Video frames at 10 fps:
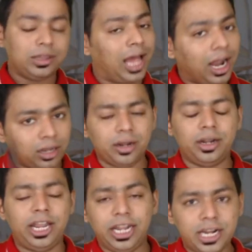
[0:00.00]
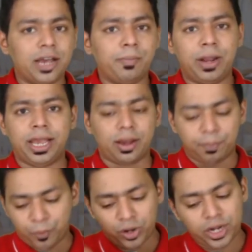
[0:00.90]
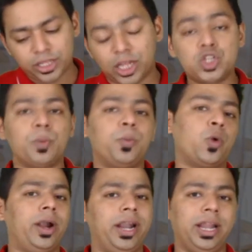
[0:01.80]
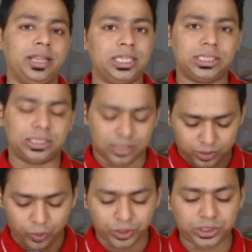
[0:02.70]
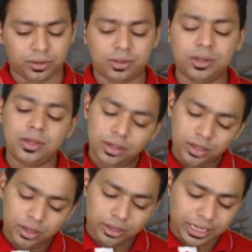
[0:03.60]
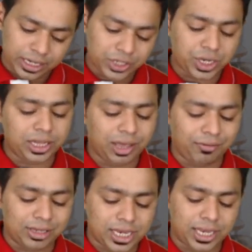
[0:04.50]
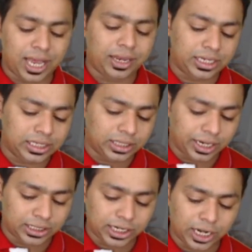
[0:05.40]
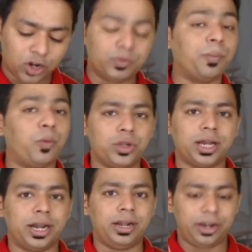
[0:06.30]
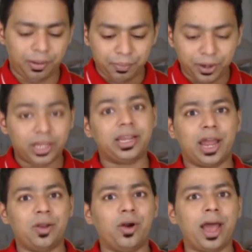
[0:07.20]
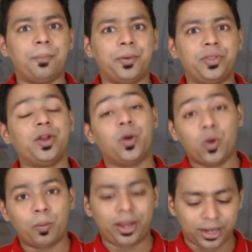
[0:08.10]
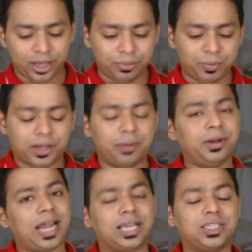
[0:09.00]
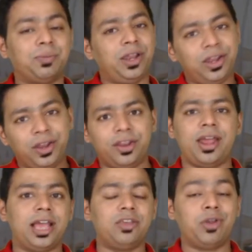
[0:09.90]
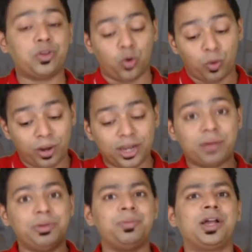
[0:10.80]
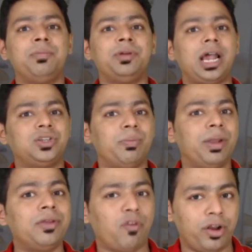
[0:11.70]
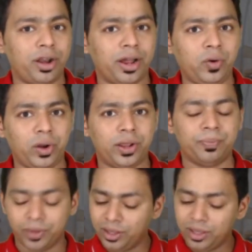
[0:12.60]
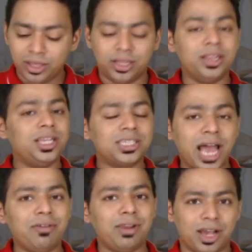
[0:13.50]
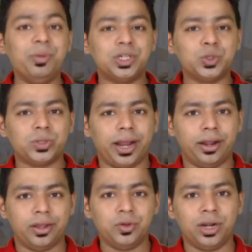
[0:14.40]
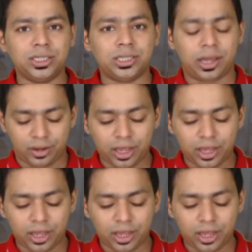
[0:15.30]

That DTAA component is also provided in this question. Initially they will say, yeah, he is a resident of both the country, but it cannot happen that global income is becoming taxable in India as well as global income is becoming taxable in foreign country. Then this guy will commit suicide. You understand?